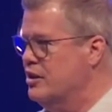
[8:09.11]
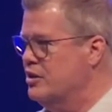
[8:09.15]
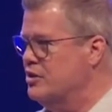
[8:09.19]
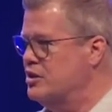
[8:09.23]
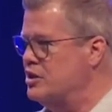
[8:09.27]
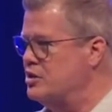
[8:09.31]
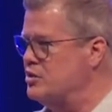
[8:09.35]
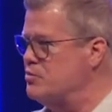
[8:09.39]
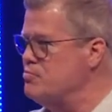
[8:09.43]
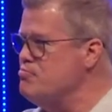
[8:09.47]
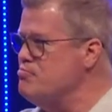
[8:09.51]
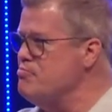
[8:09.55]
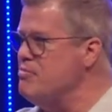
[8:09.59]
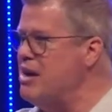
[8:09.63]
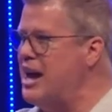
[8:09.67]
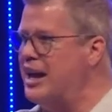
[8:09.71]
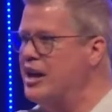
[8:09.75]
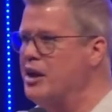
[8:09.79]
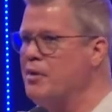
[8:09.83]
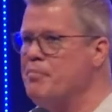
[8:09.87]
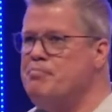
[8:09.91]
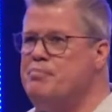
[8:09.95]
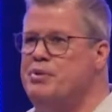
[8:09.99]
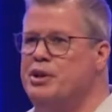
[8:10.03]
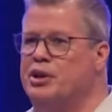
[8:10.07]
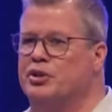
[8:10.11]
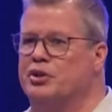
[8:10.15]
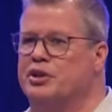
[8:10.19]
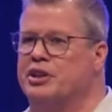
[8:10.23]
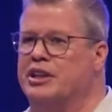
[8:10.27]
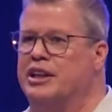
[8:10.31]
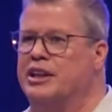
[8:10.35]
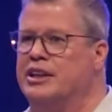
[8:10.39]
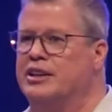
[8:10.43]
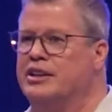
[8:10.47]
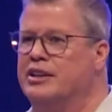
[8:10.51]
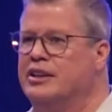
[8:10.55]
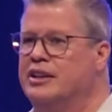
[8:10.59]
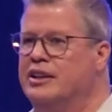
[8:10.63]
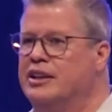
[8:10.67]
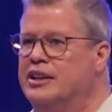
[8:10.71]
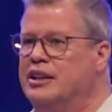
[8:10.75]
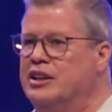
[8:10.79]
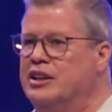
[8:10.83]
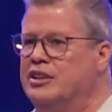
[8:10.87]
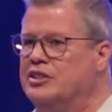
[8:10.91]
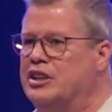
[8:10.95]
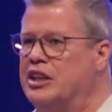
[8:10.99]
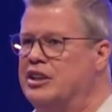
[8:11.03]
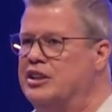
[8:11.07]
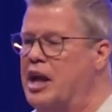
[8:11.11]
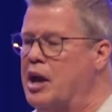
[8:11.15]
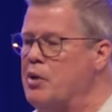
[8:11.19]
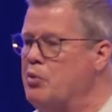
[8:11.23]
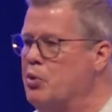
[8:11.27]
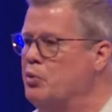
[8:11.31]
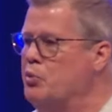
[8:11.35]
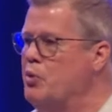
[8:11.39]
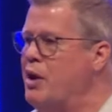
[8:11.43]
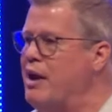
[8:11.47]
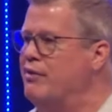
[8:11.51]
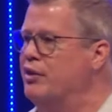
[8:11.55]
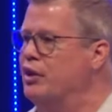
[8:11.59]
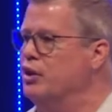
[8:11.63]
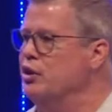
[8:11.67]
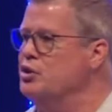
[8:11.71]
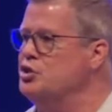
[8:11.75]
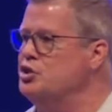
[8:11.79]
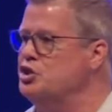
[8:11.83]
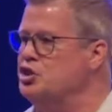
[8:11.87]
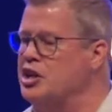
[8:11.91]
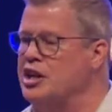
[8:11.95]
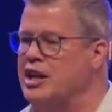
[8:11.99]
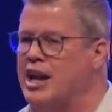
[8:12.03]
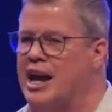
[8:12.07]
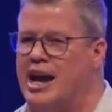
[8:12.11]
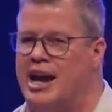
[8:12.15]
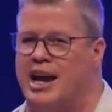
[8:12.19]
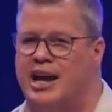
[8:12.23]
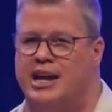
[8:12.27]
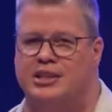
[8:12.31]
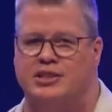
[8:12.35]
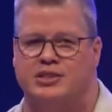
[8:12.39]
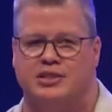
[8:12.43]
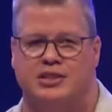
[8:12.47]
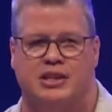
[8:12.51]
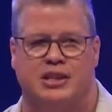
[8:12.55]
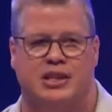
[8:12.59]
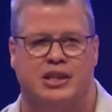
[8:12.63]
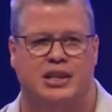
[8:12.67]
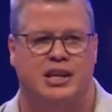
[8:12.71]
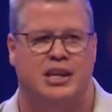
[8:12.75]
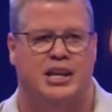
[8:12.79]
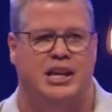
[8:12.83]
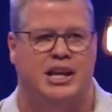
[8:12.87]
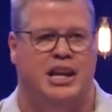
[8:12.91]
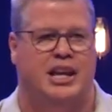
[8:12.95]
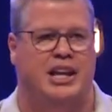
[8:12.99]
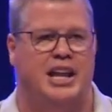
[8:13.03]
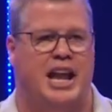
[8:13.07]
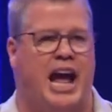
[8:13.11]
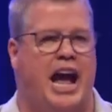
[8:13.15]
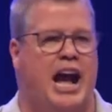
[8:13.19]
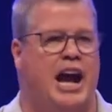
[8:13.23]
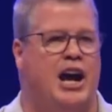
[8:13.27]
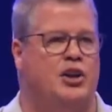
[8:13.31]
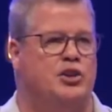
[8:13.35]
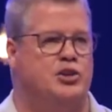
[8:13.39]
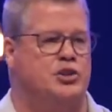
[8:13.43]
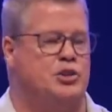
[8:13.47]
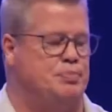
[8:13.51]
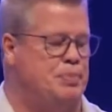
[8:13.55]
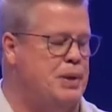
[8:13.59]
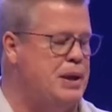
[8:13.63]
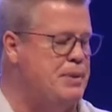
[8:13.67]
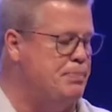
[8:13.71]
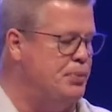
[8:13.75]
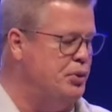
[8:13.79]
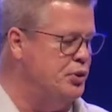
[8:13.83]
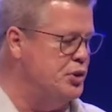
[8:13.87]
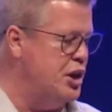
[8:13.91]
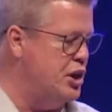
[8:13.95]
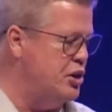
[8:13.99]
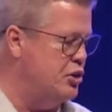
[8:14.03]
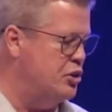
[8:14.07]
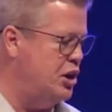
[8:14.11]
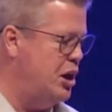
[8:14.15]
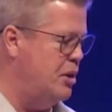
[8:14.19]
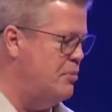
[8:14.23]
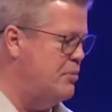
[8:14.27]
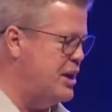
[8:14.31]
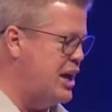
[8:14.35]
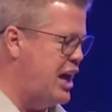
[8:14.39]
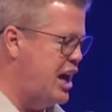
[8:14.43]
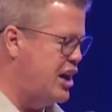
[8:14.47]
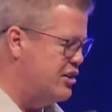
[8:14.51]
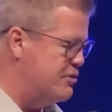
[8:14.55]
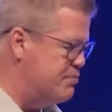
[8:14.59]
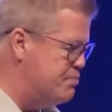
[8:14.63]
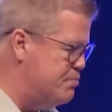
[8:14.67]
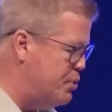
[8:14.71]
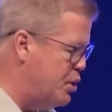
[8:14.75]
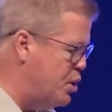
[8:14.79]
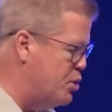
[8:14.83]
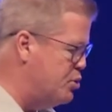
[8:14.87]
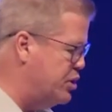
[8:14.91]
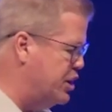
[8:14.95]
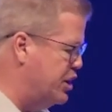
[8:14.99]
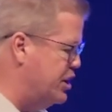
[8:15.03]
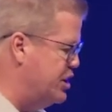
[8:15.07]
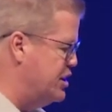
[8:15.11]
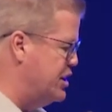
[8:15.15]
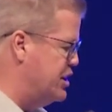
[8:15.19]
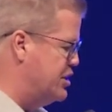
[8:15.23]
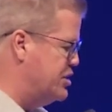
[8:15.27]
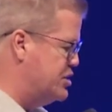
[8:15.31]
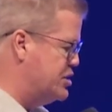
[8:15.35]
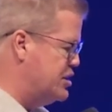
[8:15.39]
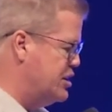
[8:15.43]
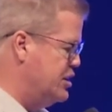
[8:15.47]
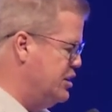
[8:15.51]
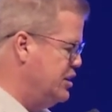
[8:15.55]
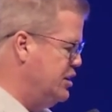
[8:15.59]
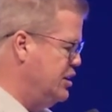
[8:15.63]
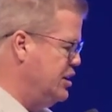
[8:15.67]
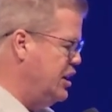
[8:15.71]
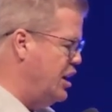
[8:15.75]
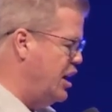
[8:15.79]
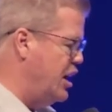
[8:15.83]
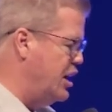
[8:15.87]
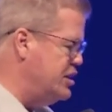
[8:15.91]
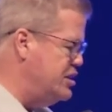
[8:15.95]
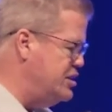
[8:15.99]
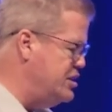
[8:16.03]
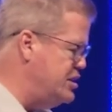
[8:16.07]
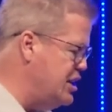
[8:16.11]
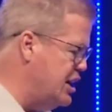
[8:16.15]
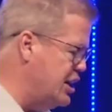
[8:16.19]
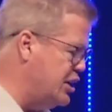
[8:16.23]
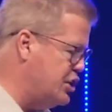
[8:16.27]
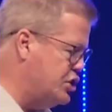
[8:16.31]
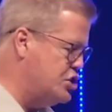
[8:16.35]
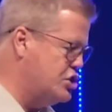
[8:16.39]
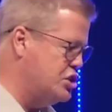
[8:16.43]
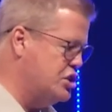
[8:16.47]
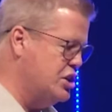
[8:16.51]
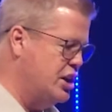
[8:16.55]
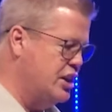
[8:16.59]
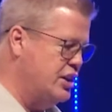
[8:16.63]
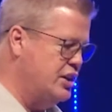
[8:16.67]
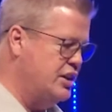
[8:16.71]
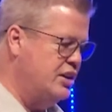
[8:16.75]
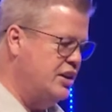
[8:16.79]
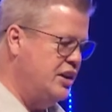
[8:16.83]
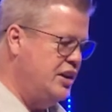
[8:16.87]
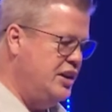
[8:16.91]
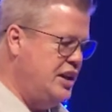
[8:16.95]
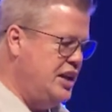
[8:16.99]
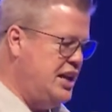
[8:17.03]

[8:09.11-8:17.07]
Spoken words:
This mega building that they would revolutionize and house people that are coming out of brokenness, addiction,